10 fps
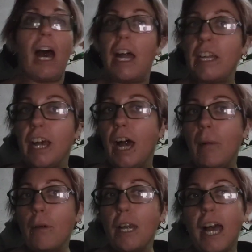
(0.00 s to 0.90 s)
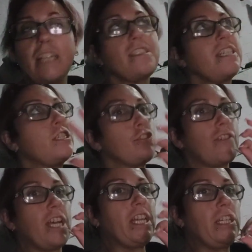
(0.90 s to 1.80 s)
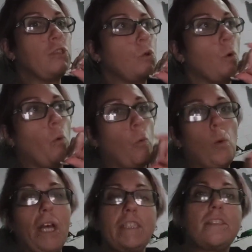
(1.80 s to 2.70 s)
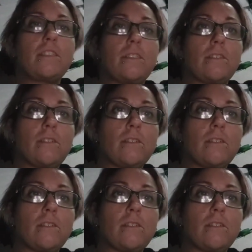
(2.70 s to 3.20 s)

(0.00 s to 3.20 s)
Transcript: And I'm glad the Israelis went